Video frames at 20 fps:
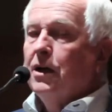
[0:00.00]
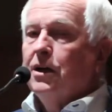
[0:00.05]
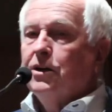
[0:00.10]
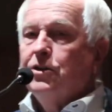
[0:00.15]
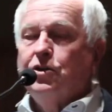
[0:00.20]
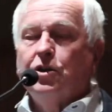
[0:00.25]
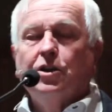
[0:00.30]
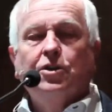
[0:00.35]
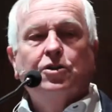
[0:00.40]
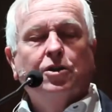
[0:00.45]

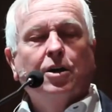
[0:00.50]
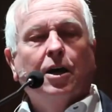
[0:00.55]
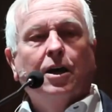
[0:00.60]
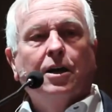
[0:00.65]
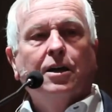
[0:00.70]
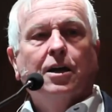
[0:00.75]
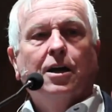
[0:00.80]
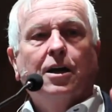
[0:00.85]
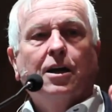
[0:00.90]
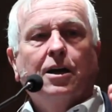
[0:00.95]
She
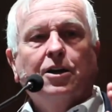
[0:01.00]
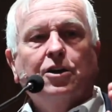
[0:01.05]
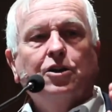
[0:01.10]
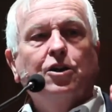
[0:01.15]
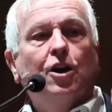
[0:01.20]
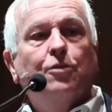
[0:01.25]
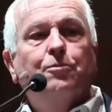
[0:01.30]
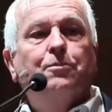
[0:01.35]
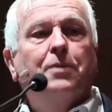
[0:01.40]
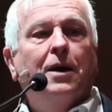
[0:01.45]
said,
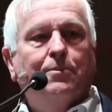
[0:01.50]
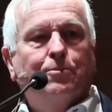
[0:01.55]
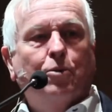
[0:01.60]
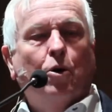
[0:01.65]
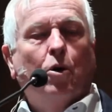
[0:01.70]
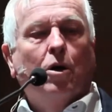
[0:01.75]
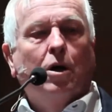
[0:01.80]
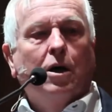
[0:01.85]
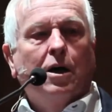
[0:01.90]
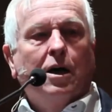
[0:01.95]
young
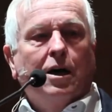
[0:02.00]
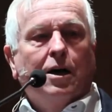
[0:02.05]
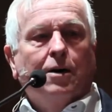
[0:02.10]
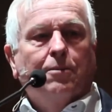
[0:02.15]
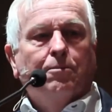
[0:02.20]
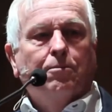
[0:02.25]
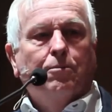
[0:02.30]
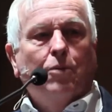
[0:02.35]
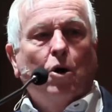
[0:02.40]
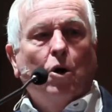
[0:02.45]
people,
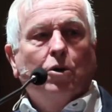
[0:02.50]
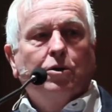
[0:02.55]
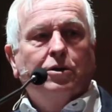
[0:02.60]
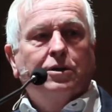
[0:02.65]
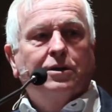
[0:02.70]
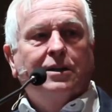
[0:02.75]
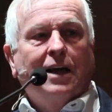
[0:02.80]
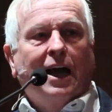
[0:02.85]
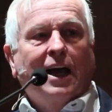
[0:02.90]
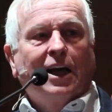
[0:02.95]

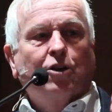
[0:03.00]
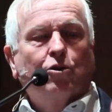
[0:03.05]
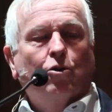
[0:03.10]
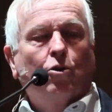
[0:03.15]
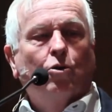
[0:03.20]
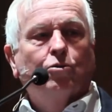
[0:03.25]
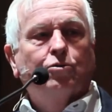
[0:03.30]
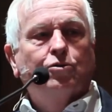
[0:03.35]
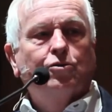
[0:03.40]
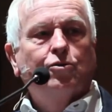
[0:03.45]

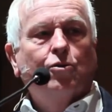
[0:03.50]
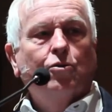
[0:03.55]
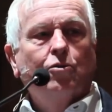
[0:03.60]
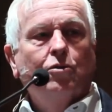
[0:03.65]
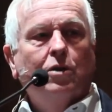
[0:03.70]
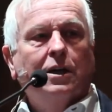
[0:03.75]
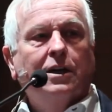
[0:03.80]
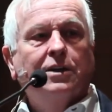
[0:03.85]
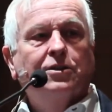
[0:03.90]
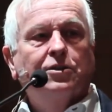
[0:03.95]

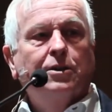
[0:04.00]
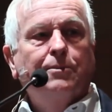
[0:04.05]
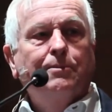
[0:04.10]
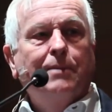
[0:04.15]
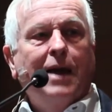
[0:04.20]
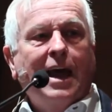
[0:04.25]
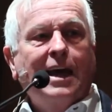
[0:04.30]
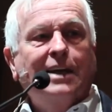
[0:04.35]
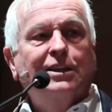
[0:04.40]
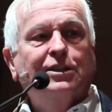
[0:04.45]
multiculturalism
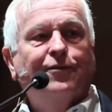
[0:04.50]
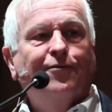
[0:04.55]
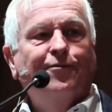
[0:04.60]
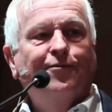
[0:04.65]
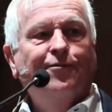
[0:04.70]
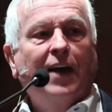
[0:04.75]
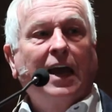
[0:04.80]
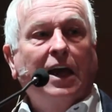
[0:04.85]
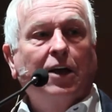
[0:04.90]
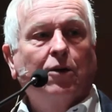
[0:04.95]
has
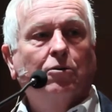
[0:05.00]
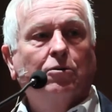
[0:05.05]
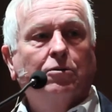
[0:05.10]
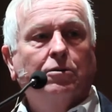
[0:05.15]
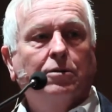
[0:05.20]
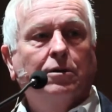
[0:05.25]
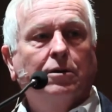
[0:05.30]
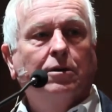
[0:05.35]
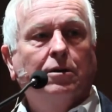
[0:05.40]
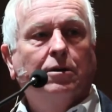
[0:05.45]

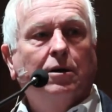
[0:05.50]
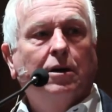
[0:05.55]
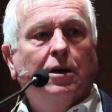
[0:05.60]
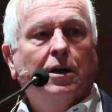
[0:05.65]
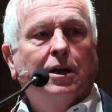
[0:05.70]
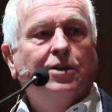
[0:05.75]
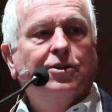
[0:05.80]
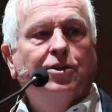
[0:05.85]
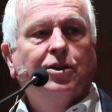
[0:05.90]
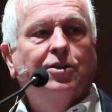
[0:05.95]
failed.
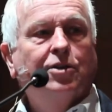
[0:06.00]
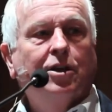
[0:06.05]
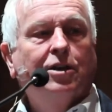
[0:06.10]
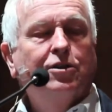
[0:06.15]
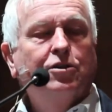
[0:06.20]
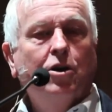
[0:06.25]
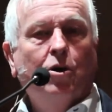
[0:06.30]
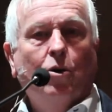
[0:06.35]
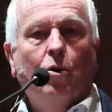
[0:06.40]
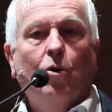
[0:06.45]
She
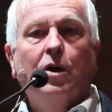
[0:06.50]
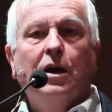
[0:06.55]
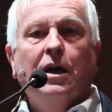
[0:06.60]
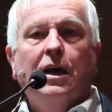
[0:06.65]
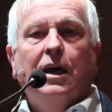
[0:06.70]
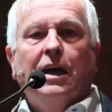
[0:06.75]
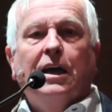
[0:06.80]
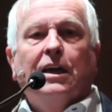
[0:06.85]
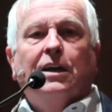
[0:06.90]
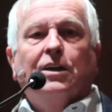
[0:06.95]
said, no,
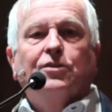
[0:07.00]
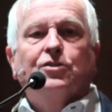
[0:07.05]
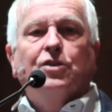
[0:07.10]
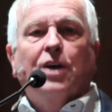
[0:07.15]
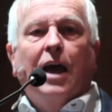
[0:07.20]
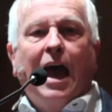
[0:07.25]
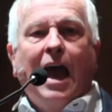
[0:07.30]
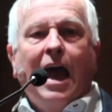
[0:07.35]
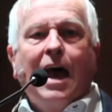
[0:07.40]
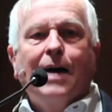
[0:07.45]
it has
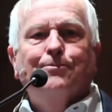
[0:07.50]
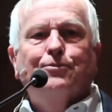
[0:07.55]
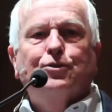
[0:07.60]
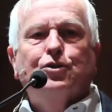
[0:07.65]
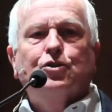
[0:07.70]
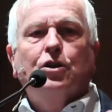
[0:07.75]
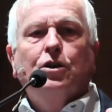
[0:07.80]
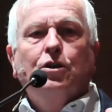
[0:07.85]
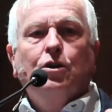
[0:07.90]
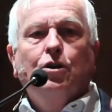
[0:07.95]

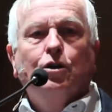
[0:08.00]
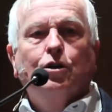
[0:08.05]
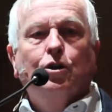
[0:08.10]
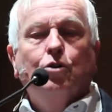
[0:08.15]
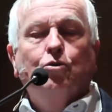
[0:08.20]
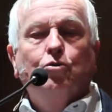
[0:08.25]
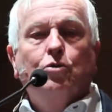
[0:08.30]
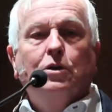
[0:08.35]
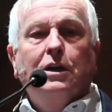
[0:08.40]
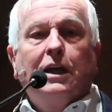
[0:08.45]

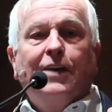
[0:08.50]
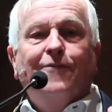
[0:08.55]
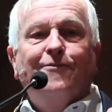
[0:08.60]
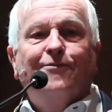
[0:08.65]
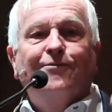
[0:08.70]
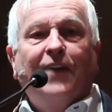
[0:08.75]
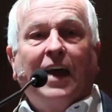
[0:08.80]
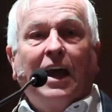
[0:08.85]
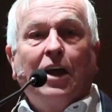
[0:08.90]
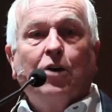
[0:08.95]
absolutely
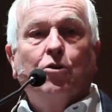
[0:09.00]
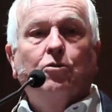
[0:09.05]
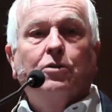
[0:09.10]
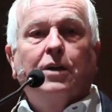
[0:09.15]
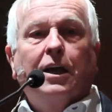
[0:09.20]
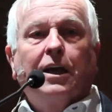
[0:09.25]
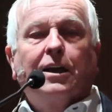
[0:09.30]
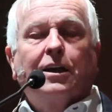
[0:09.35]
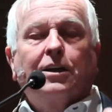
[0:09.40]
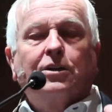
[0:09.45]
failed.
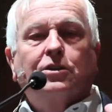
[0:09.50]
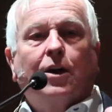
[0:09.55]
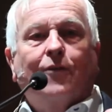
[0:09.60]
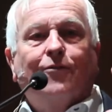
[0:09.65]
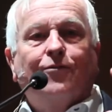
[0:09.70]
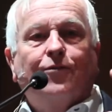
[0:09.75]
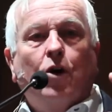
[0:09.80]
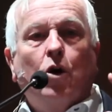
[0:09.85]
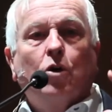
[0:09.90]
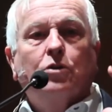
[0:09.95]
It is a
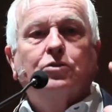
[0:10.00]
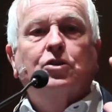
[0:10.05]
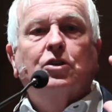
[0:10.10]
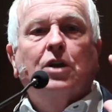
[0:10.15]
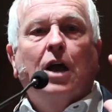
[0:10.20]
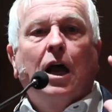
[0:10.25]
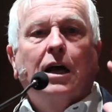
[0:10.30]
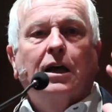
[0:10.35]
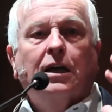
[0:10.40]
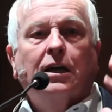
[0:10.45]
false
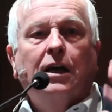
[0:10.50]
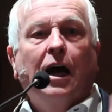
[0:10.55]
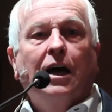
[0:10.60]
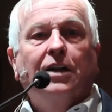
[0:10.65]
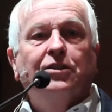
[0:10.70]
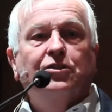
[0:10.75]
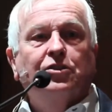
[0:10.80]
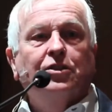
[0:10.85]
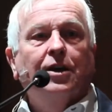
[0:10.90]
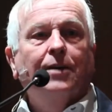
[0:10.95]

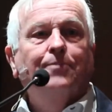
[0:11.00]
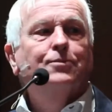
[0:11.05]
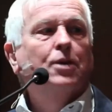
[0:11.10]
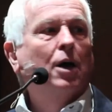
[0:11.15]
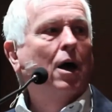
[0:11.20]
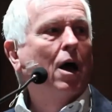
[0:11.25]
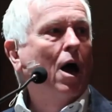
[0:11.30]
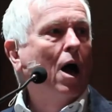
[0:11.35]
concept.